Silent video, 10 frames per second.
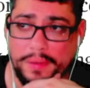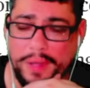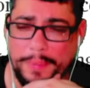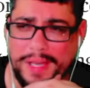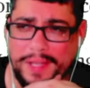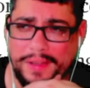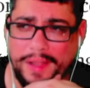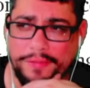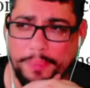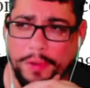I mean, he
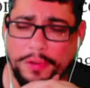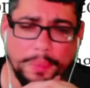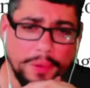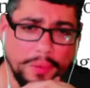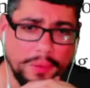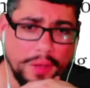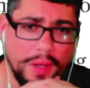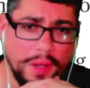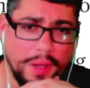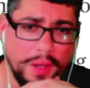left multiple
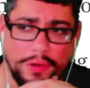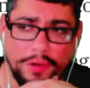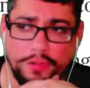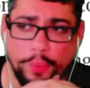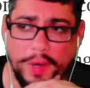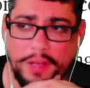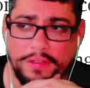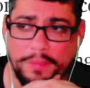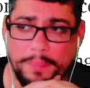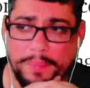
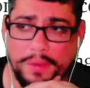tweets